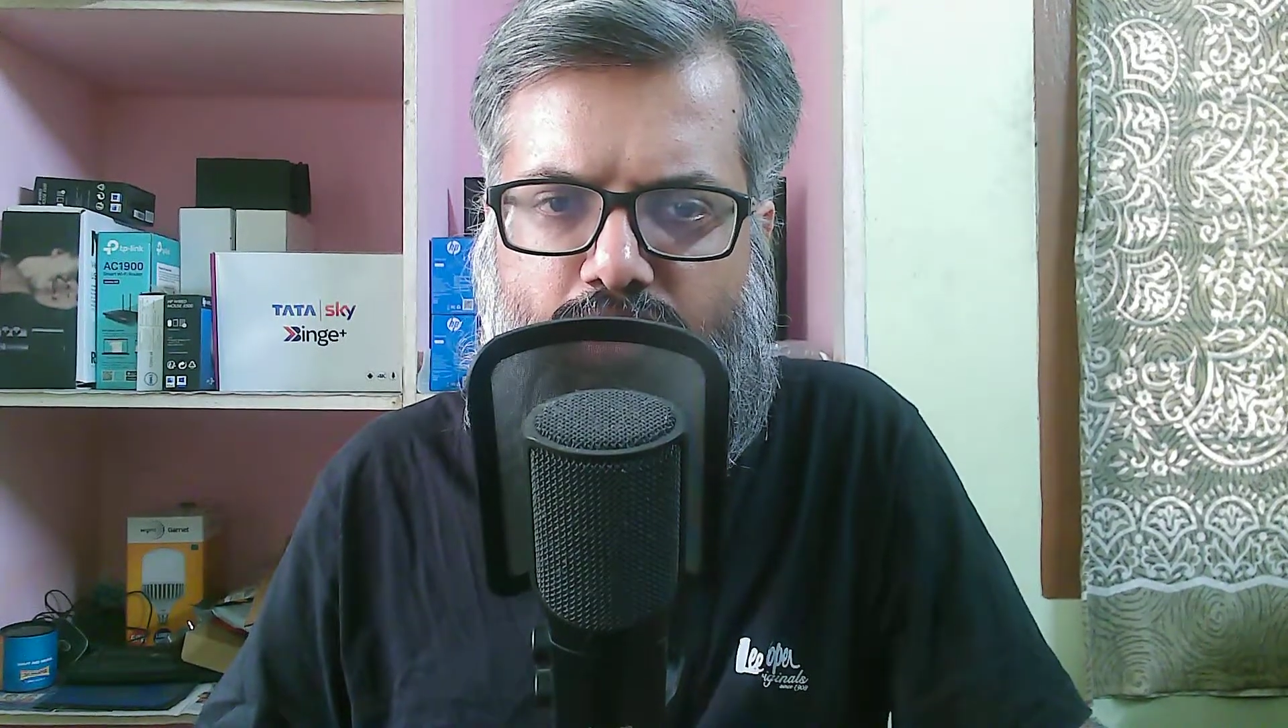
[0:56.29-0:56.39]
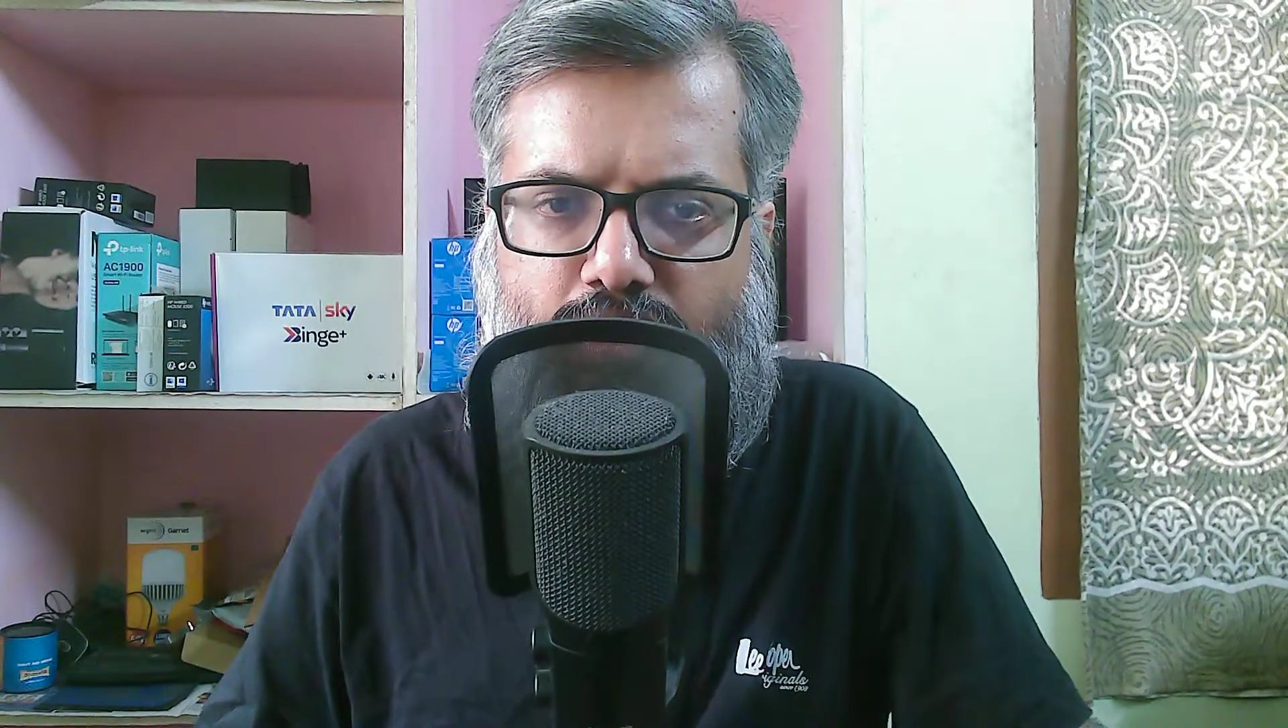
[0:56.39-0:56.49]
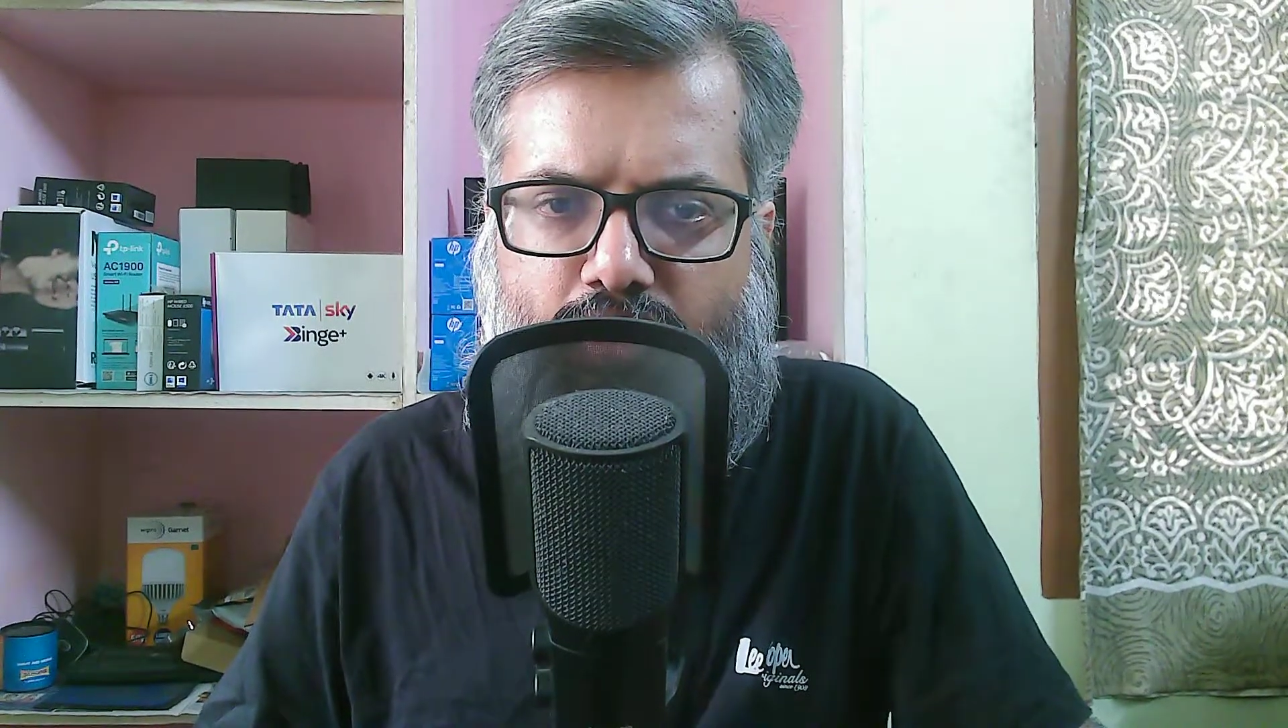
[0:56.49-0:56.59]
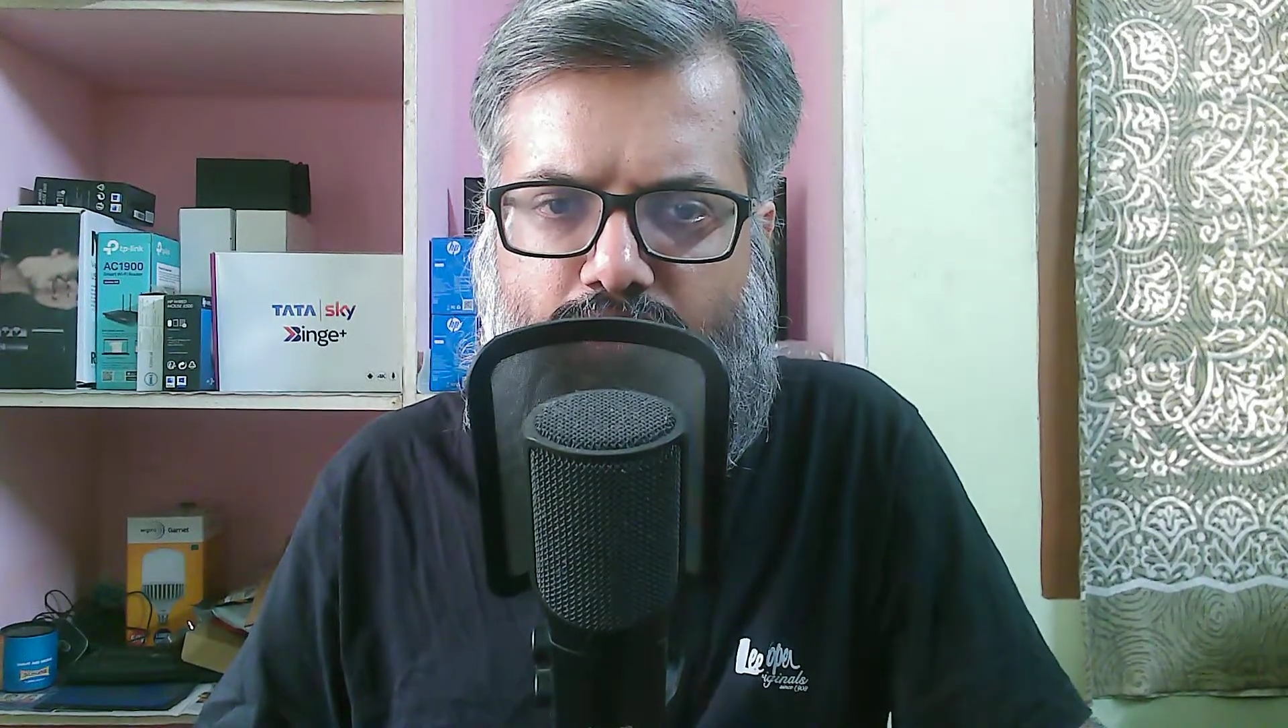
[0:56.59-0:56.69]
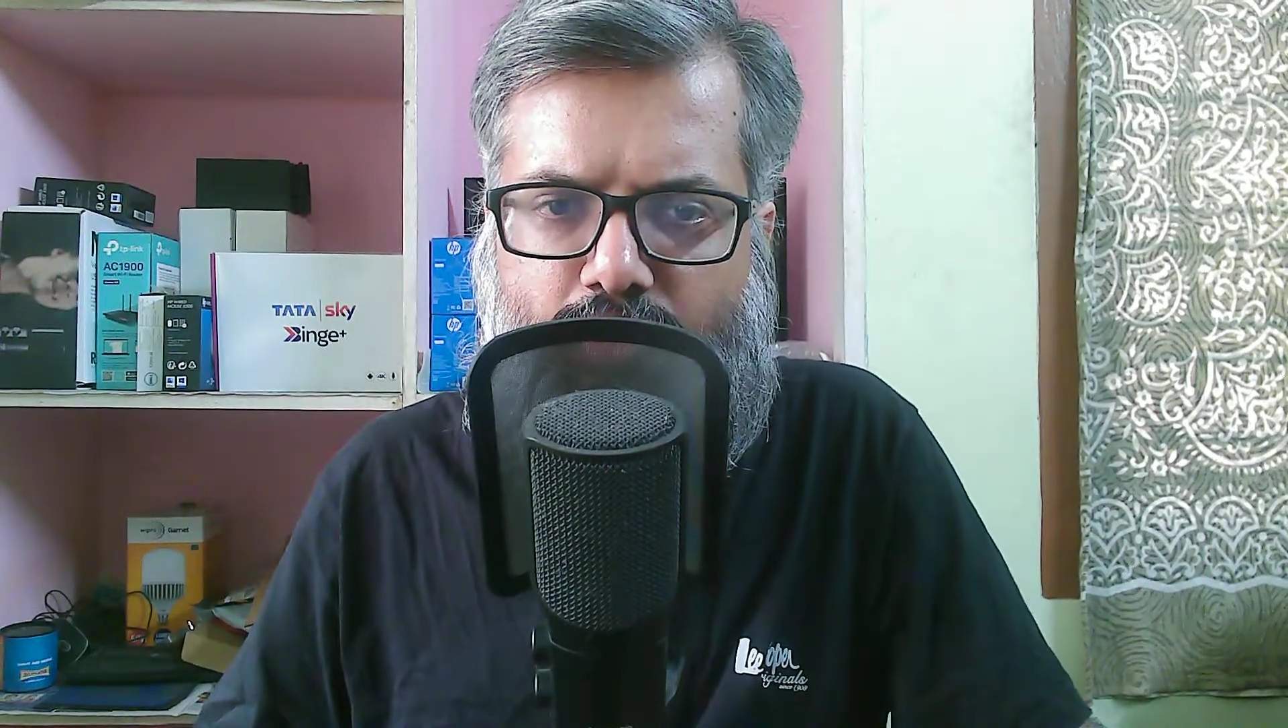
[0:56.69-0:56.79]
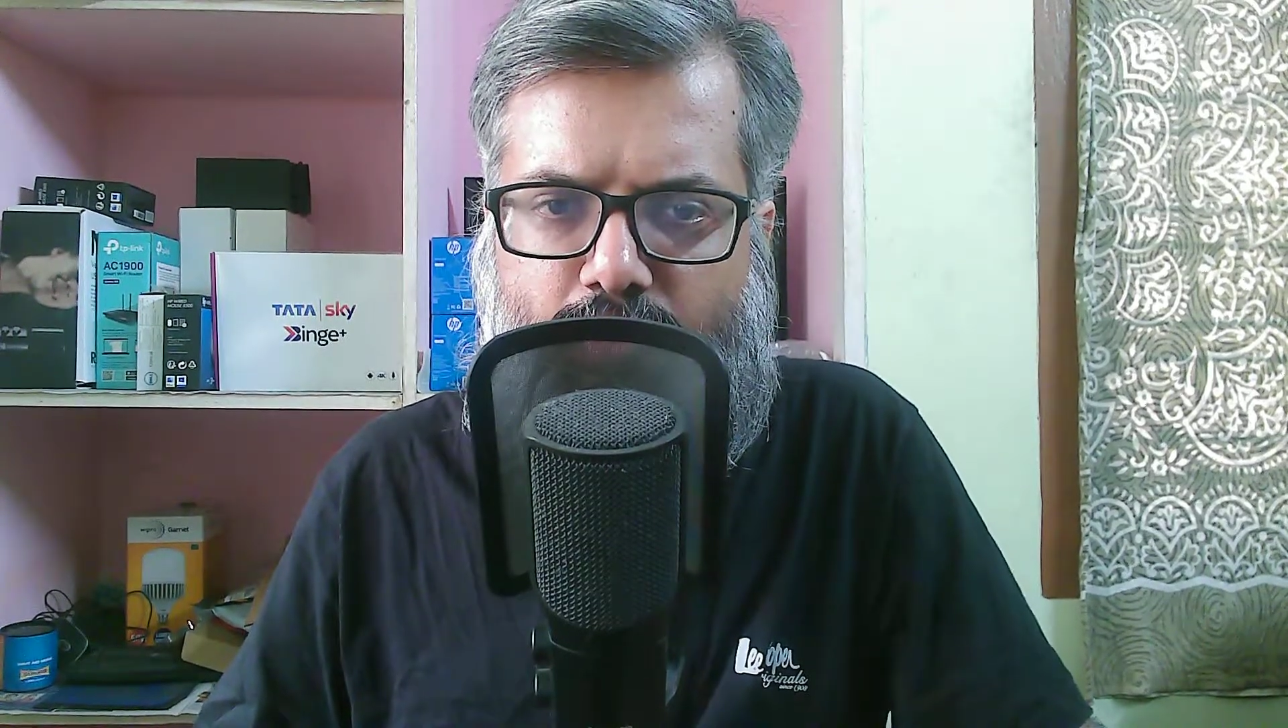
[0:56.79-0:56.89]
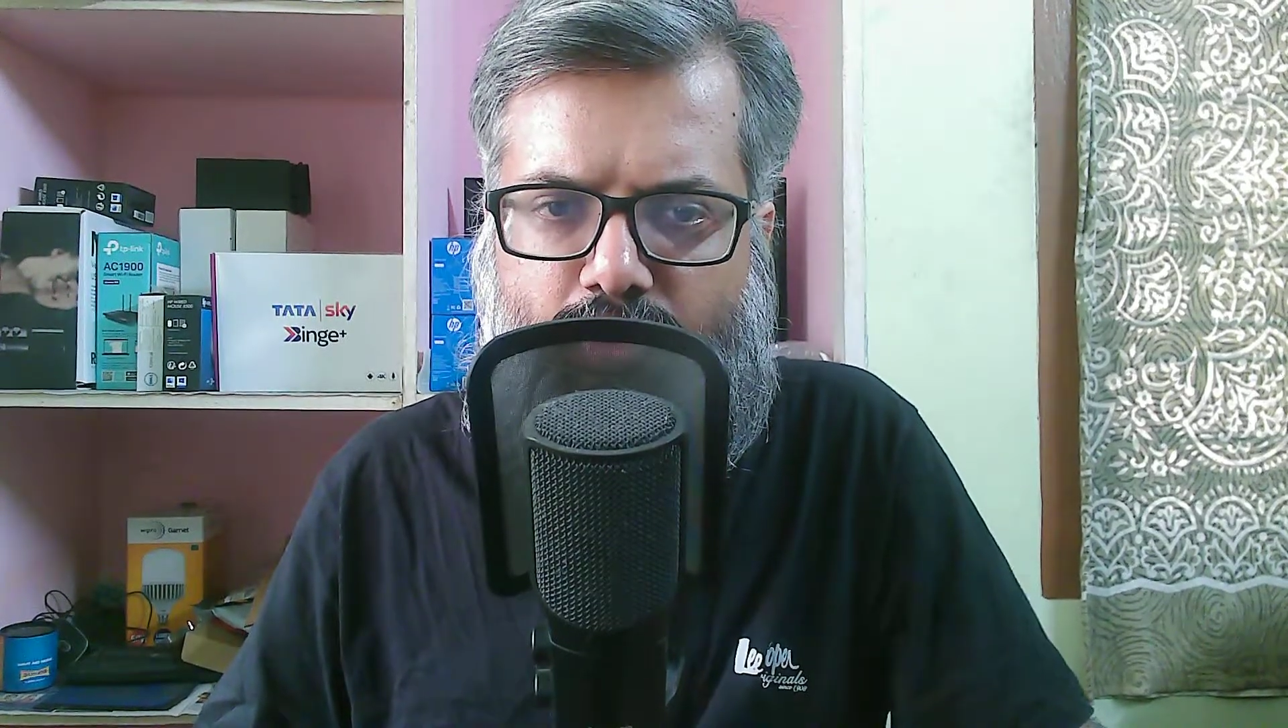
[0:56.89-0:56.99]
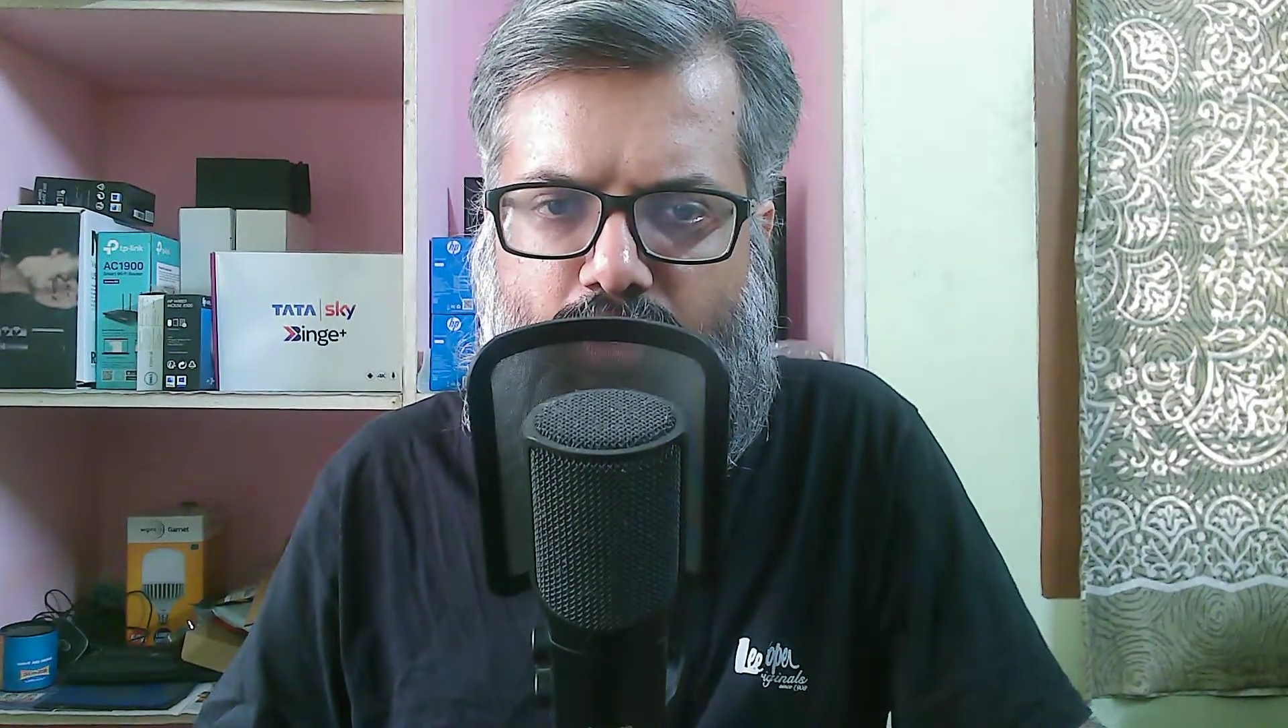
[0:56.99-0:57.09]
of the model